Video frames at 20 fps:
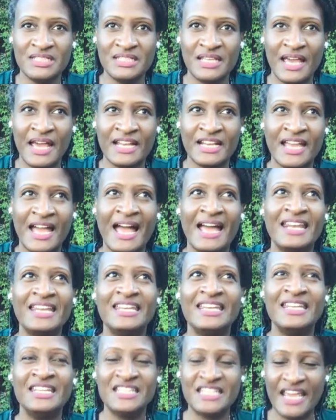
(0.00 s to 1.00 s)
I got
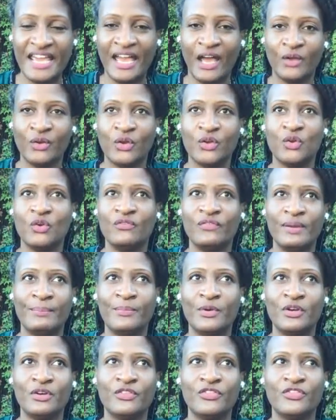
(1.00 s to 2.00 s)
in town on
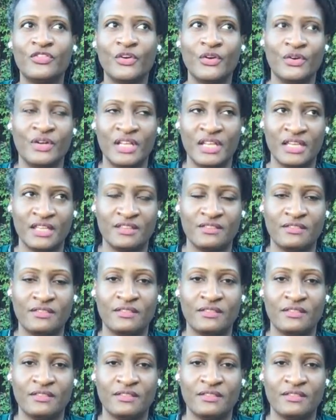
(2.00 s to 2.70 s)
November 30th.